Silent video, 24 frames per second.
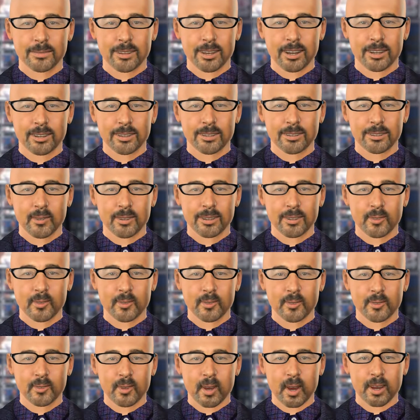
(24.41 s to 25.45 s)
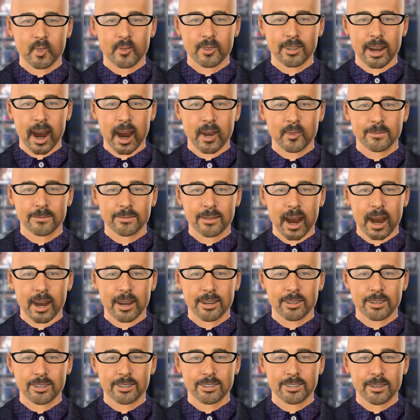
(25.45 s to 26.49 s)
with an aggregate invoice amount of
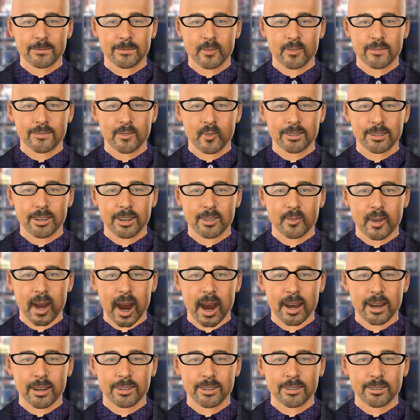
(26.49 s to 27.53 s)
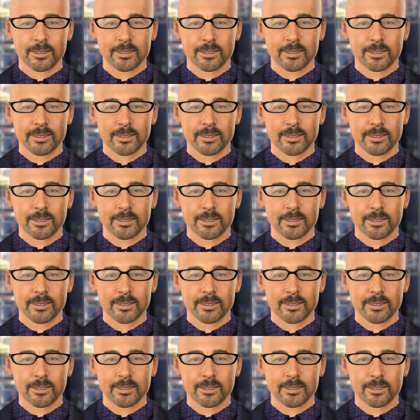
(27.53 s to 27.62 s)
more than 7 billion yuan,